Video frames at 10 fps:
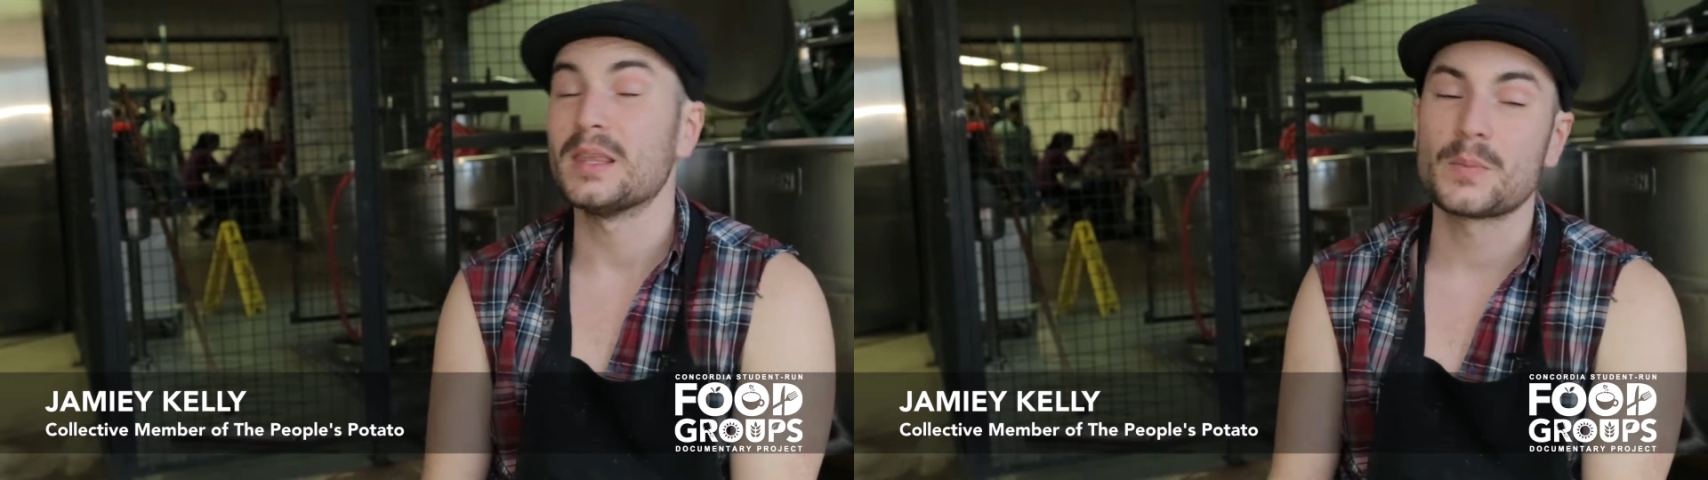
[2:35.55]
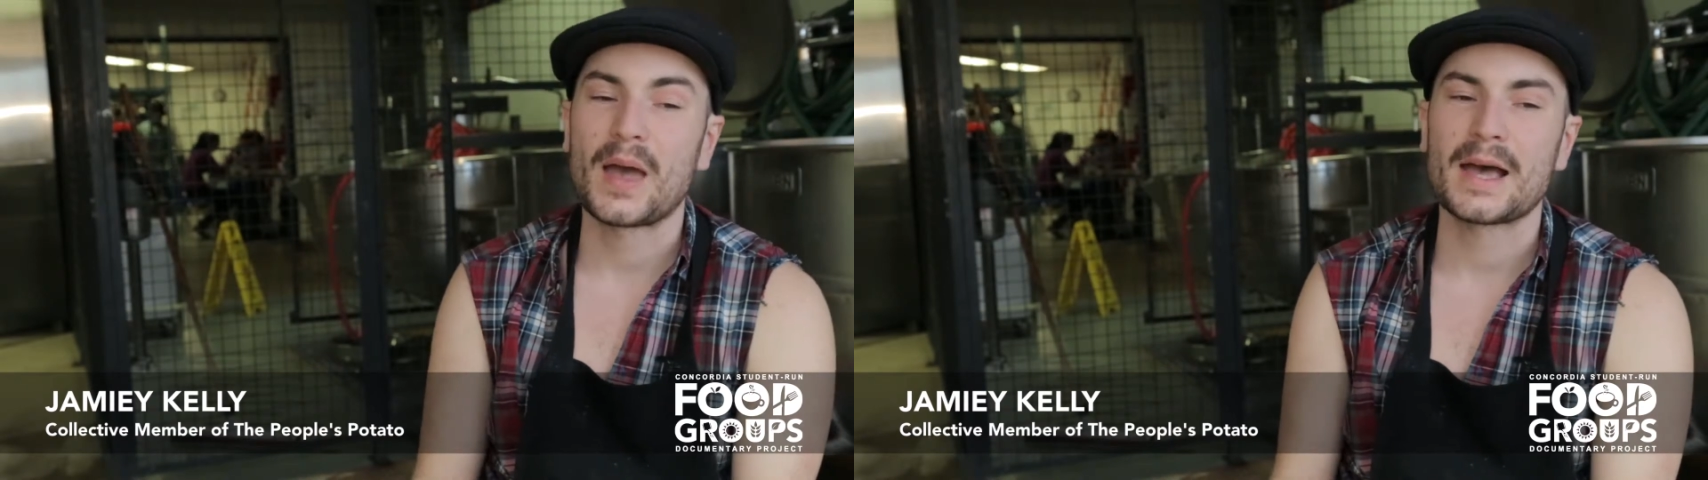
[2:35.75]

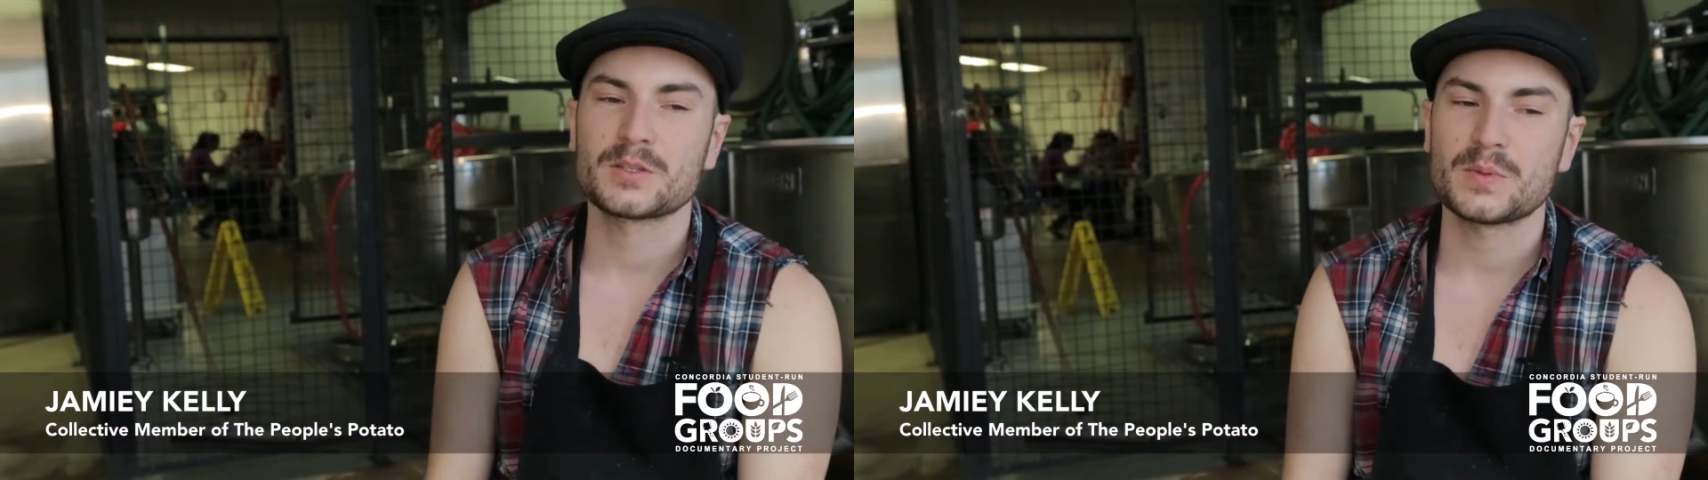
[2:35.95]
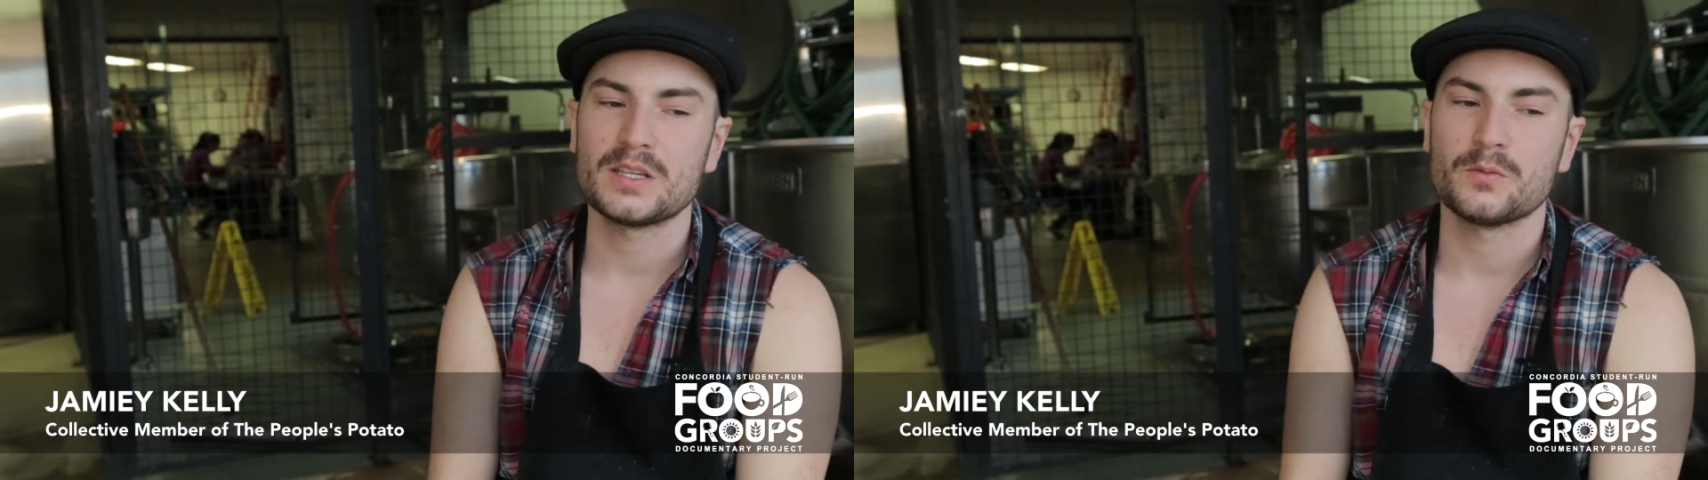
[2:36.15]
In the
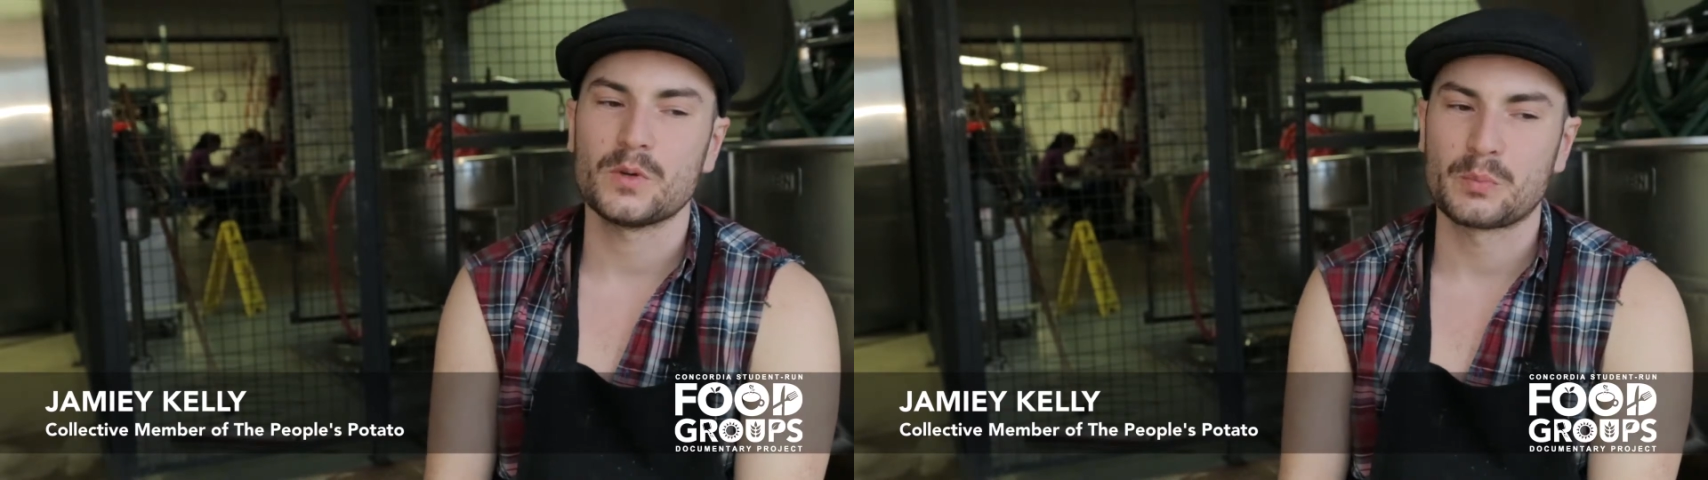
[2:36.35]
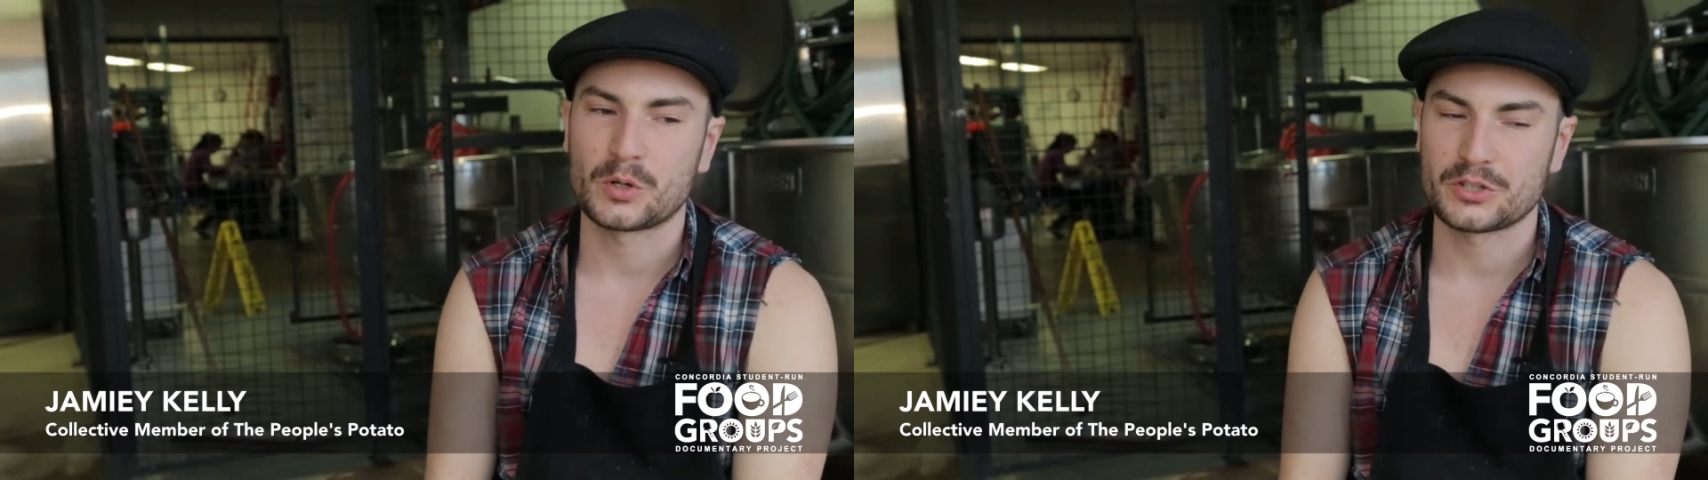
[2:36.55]
past, we
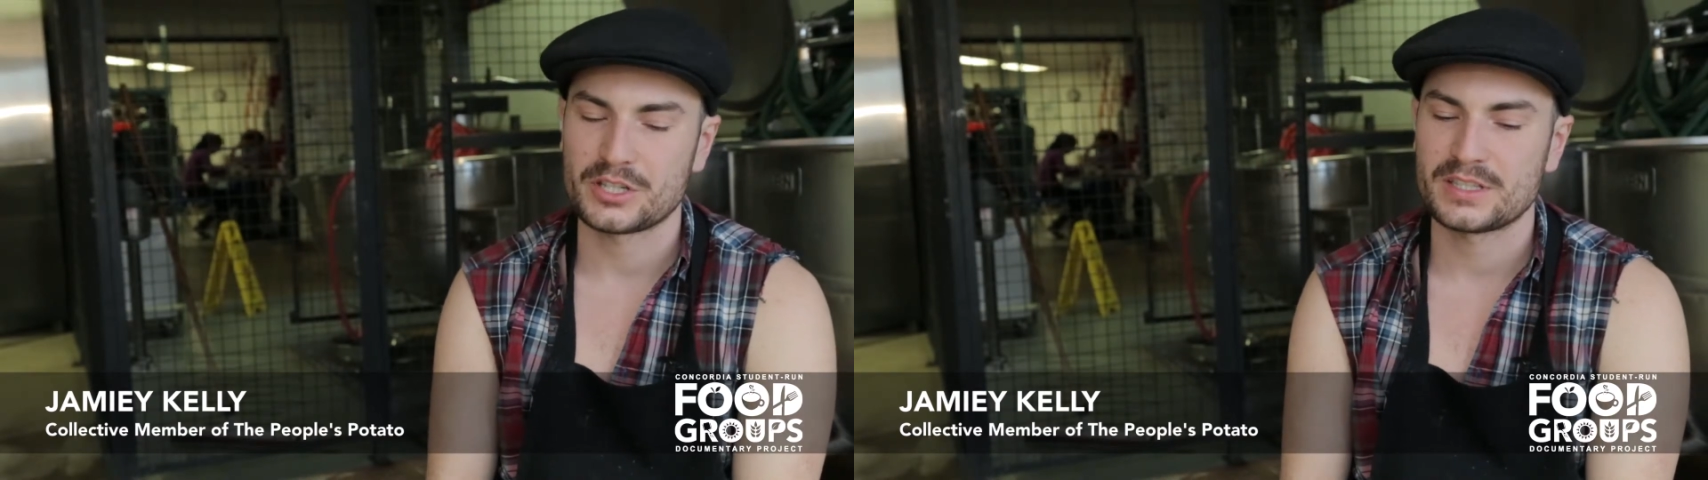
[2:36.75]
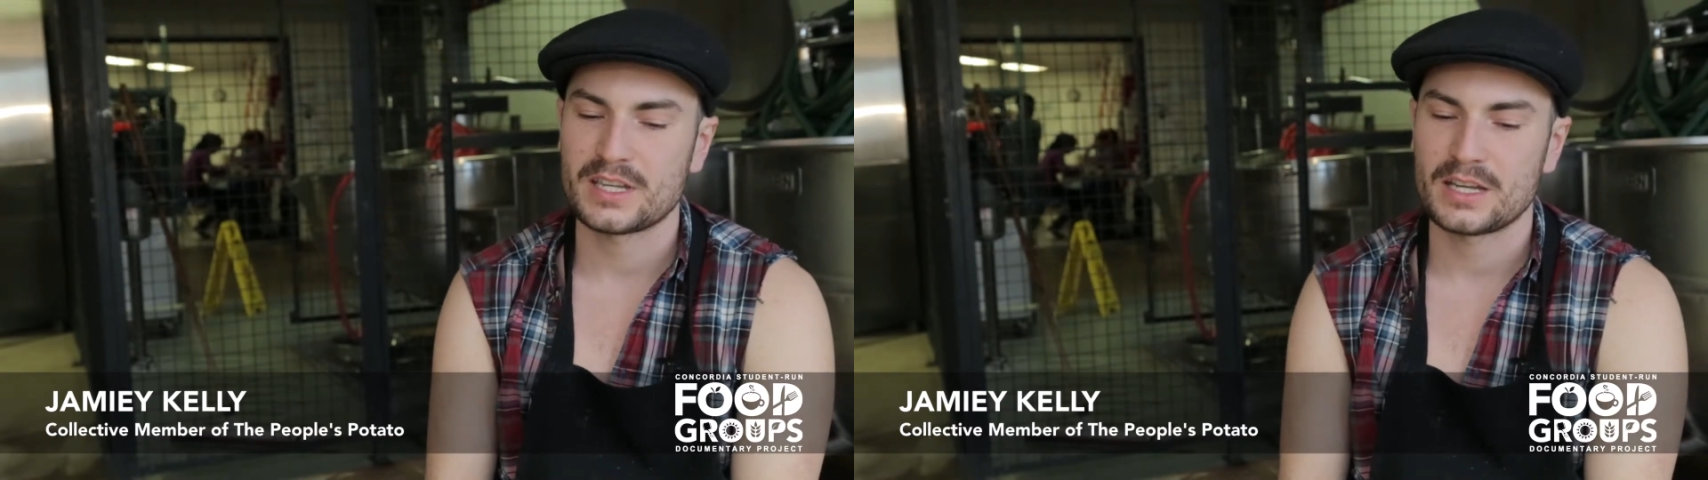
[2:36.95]

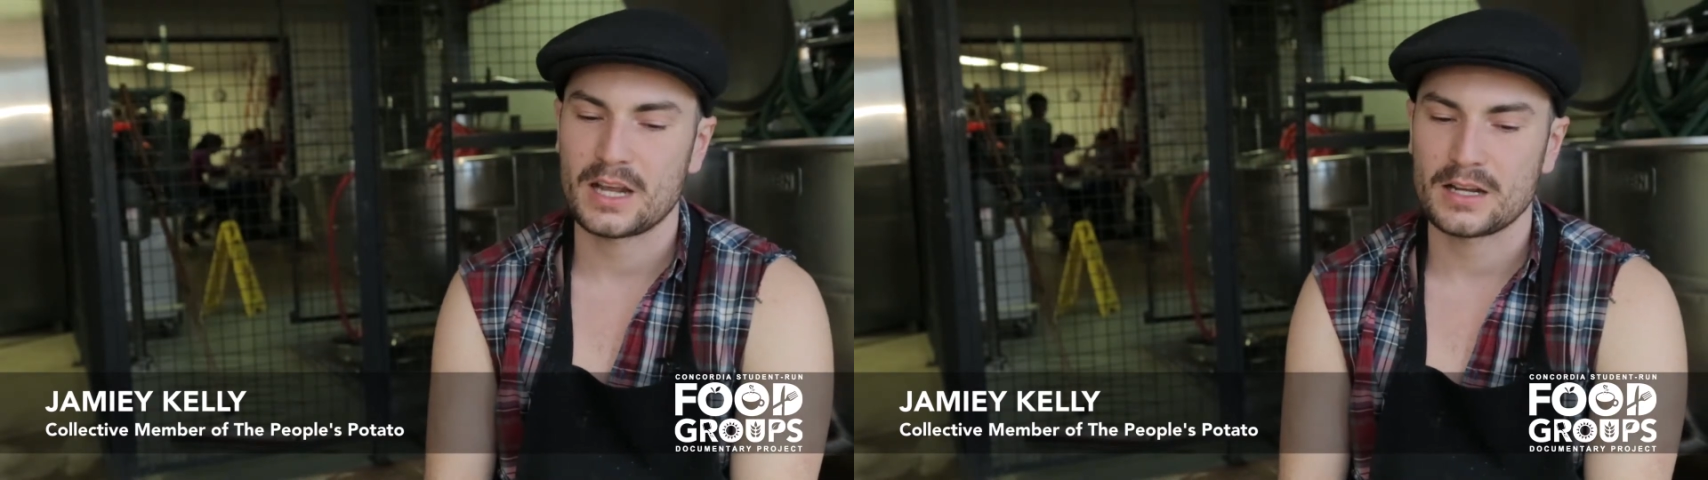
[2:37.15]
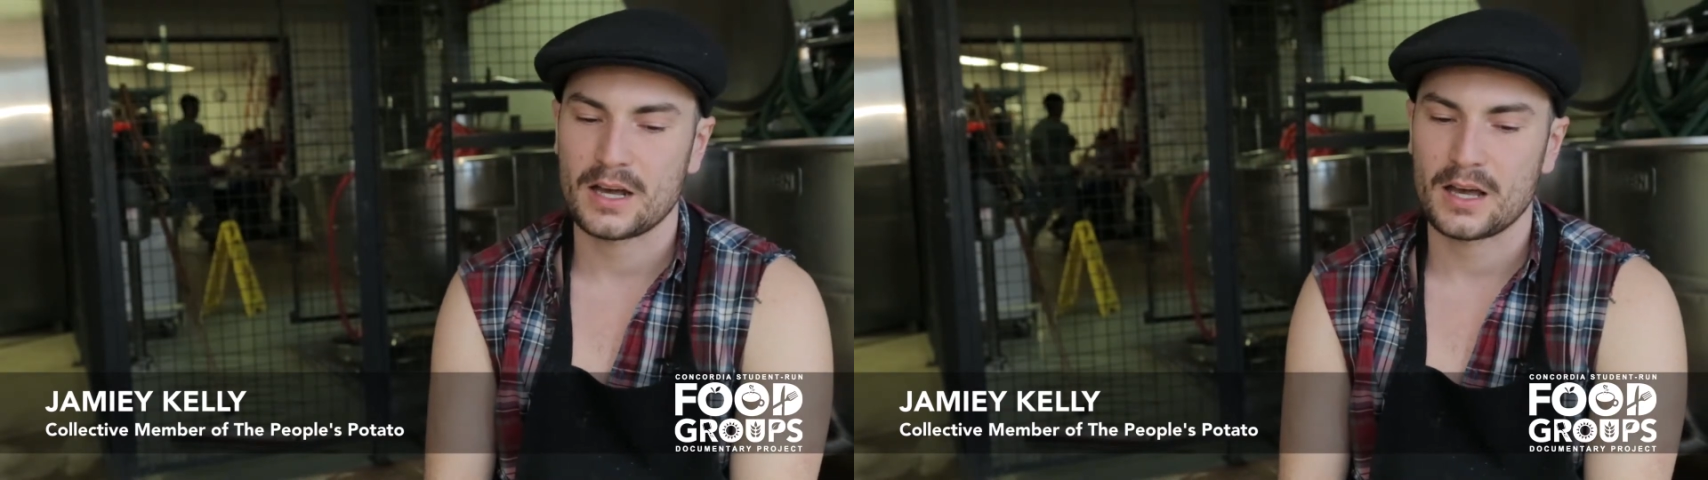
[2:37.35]
purchased it
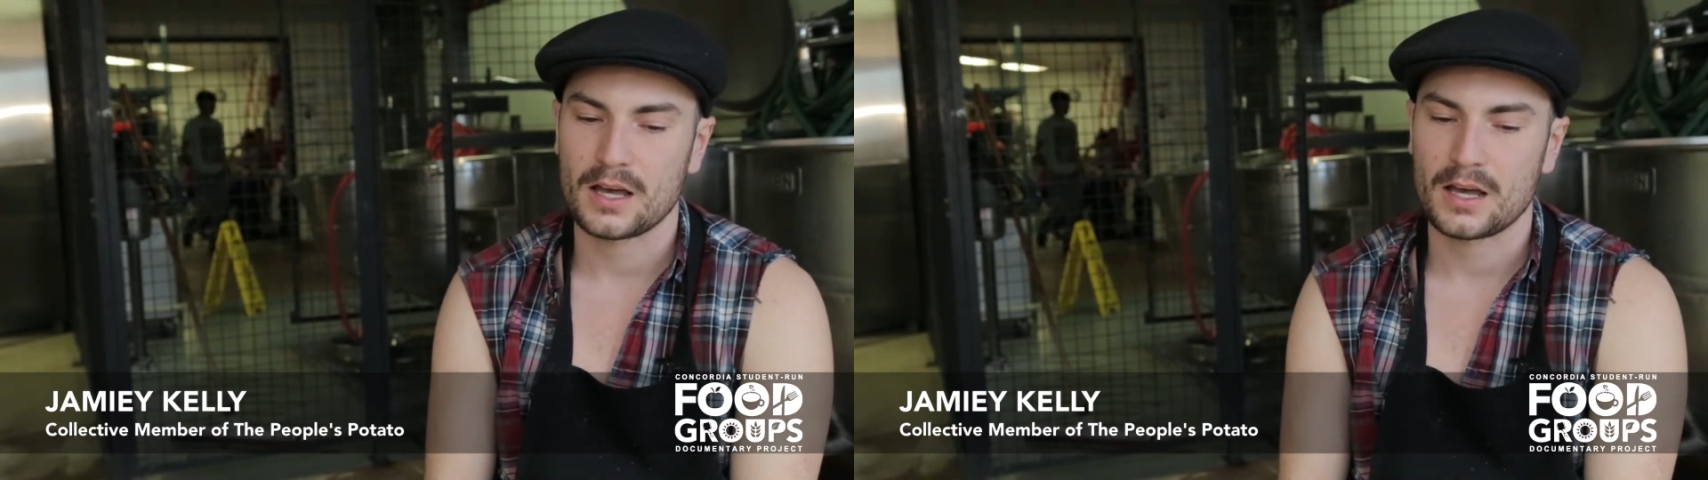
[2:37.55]
at